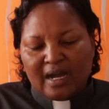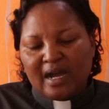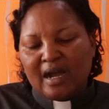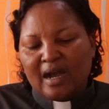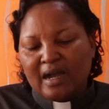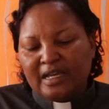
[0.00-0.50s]

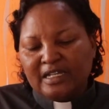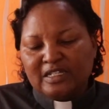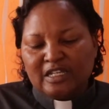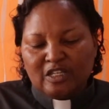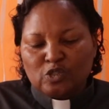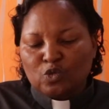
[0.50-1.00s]
Uh,
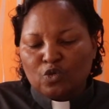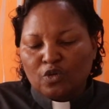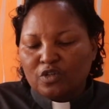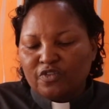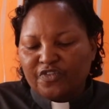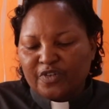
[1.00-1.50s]
it is
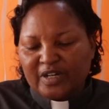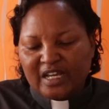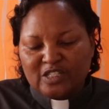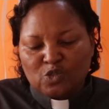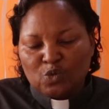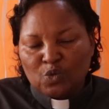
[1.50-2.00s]
good for us